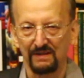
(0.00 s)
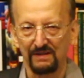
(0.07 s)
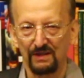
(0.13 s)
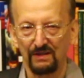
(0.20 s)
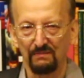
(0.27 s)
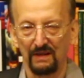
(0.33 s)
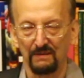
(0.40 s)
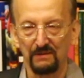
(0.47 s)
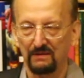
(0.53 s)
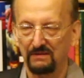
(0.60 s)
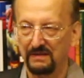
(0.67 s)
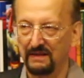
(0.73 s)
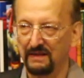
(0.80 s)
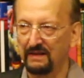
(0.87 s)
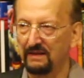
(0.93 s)
considerable, I'm not
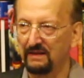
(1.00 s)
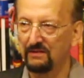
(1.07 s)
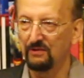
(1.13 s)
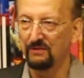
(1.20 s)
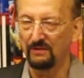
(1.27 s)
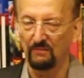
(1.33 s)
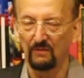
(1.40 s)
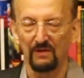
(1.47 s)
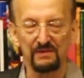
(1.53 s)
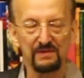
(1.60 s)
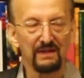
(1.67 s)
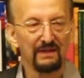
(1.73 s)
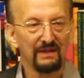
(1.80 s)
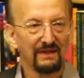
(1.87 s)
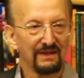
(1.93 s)
saying who it was,
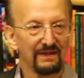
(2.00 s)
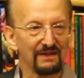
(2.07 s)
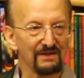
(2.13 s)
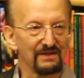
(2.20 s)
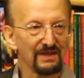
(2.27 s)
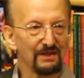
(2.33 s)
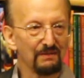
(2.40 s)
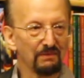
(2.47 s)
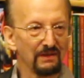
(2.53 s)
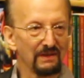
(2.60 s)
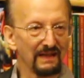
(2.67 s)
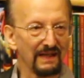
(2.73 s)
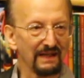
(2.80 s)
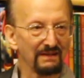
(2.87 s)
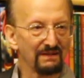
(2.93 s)
considerable
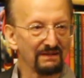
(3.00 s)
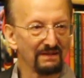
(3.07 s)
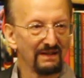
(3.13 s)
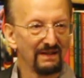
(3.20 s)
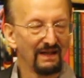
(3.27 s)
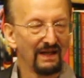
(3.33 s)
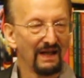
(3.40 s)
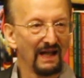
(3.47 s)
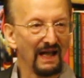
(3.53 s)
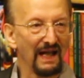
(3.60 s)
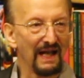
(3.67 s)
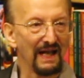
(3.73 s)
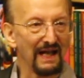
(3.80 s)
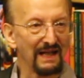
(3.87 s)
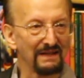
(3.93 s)
length,
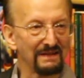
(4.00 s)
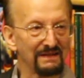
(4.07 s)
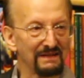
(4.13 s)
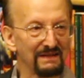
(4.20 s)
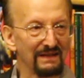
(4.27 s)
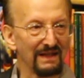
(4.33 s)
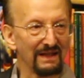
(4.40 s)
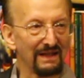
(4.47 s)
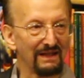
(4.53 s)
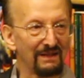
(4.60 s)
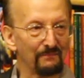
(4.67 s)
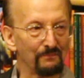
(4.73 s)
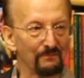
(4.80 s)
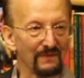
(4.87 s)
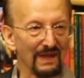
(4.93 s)
and
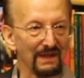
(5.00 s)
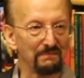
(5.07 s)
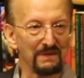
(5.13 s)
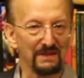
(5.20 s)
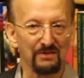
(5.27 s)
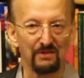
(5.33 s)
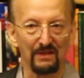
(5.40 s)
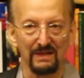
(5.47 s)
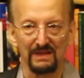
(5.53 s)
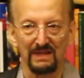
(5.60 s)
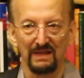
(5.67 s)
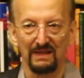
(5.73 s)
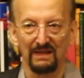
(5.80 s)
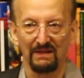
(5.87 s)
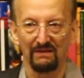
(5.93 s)
had
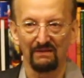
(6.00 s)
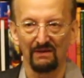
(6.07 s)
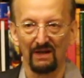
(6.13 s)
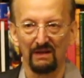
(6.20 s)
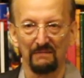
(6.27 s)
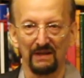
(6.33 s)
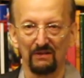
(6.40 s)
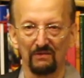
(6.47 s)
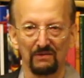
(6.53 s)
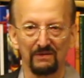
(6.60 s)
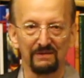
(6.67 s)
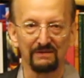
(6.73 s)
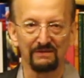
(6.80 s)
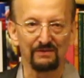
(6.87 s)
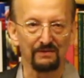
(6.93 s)
mistranslated athame
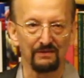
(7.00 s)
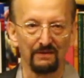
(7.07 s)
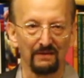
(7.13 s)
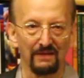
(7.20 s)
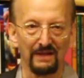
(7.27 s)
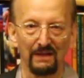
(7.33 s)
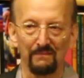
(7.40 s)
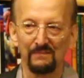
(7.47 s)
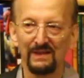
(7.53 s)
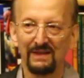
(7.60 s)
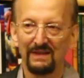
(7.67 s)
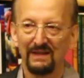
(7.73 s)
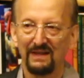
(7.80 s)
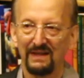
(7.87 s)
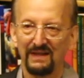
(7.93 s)
or screwed it up.
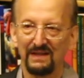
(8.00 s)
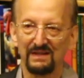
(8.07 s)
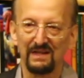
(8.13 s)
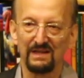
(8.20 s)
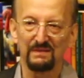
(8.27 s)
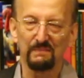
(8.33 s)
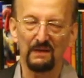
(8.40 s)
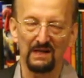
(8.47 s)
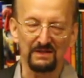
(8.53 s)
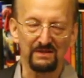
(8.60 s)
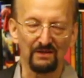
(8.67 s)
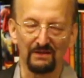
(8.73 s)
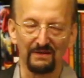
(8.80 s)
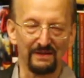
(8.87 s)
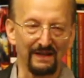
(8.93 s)
He's passed
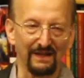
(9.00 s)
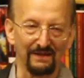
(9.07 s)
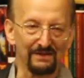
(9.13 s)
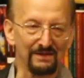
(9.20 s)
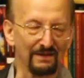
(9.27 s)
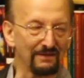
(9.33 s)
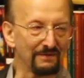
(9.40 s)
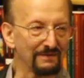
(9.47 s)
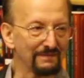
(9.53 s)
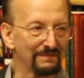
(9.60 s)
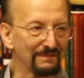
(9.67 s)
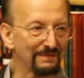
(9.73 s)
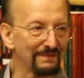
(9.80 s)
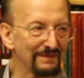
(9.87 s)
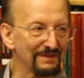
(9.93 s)
on now, so
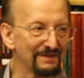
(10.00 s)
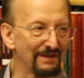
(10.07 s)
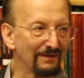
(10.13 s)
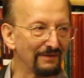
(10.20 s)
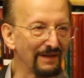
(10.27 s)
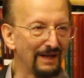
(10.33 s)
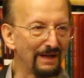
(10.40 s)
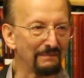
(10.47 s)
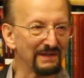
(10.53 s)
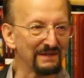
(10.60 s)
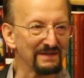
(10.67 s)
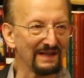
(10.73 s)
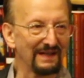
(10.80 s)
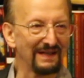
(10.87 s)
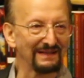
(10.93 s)
there's no harm in
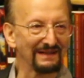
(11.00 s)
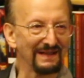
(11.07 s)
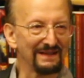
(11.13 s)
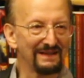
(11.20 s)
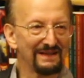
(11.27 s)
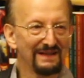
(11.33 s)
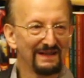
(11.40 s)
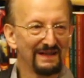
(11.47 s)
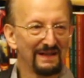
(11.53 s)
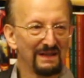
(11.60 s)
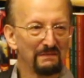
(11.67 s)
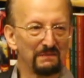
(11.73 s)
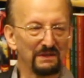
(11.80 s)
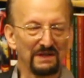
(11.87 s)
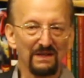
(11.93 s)
saying that.
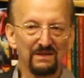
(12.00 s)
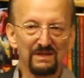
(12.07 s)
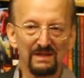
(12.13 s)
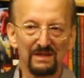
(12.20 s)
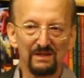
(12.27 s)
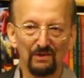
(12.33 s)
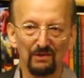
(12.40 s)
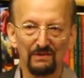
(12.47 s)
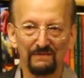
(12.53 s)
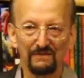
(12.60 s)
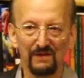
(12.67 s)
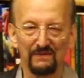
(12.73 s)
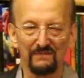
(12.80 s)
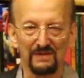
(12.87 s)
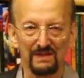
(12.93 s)
But those are the sort of
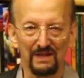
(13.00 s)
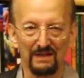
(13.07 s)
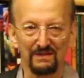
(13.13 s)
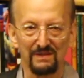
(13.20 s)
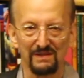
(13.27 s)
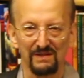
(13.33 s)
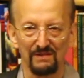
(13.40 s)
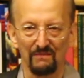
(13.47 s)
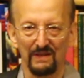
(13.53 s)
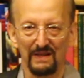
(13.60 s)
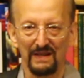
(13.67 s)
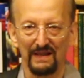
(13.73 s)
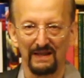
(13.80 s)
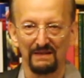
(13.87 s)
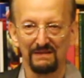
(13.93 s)
conversations that we
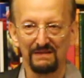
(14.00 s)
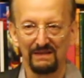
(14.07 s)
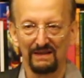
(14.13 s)
had